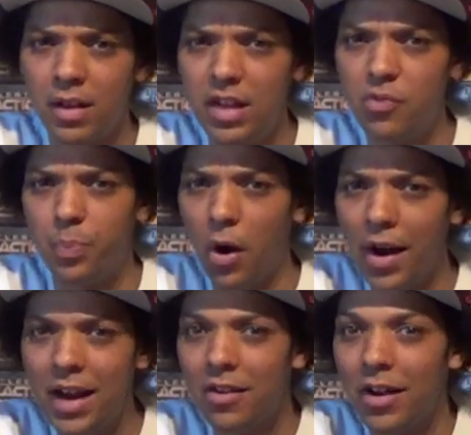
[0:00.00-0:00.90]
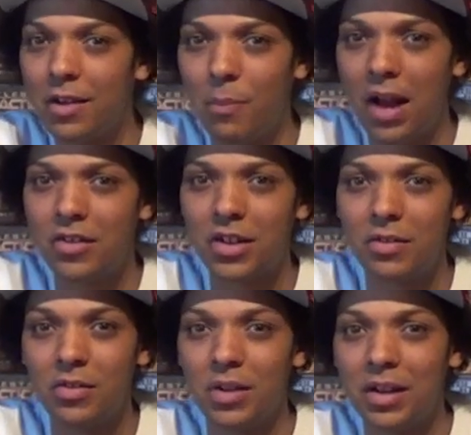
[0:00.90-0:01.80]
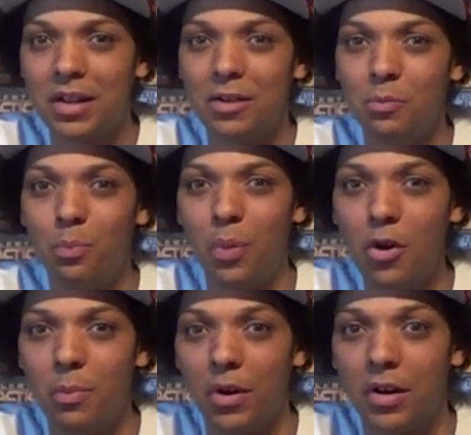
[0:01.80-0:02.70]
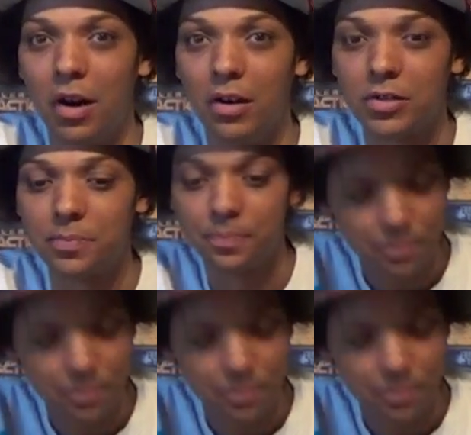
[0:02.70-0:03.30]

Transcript: he's buying like magic and like um, Pokemon cards."